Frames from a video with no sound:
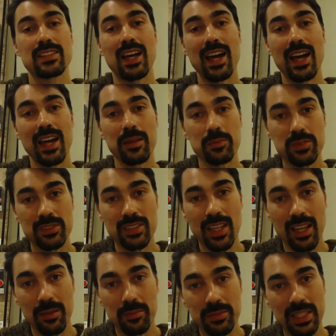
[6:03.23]

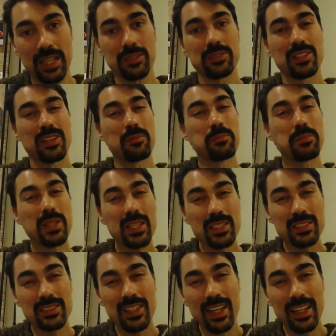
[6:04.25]
timestamp down to the
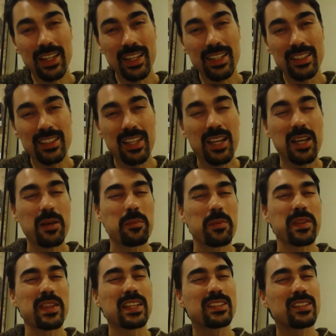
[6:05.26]
millisecond,
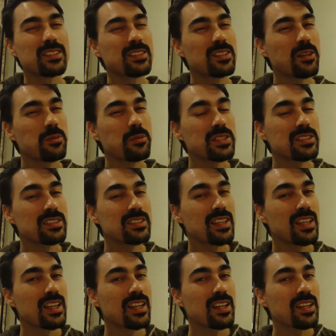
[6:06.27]
but that doesn't always
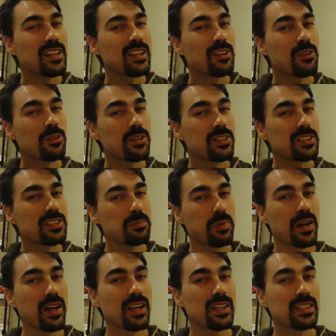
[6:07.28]

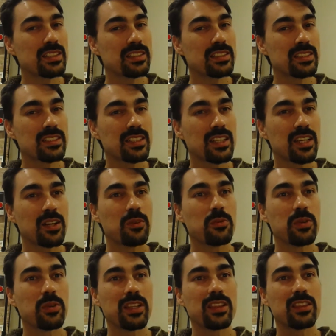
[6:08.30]
correspond
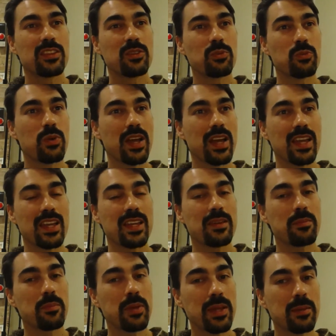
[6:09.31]
with the way
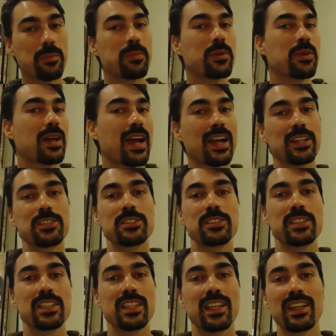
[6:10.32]
people
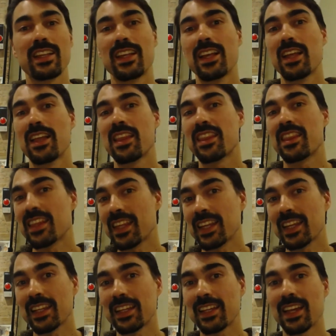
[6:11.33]
actually
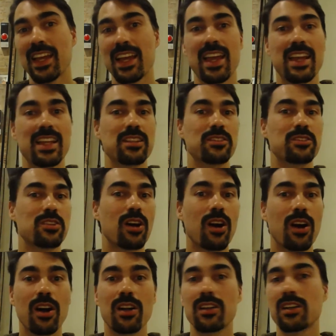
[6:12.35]
think and
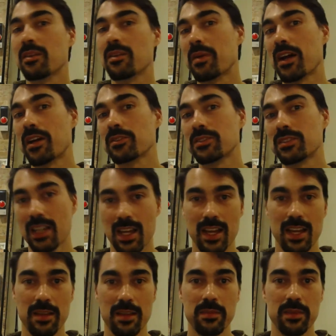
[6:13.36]
talk about
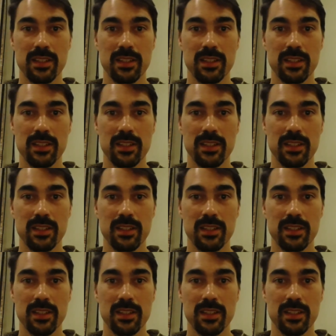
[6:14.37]
time.